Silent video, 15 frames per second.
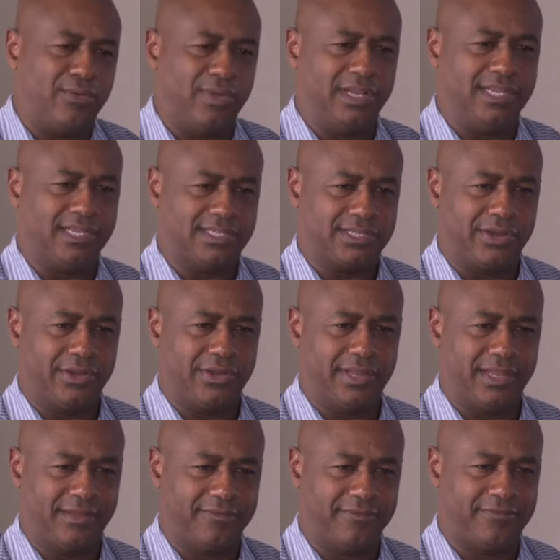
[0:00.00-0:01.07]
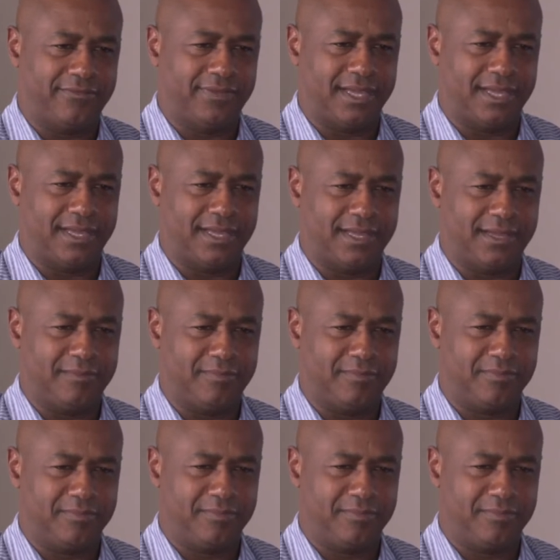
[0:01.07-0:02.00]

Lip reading: really starting to give a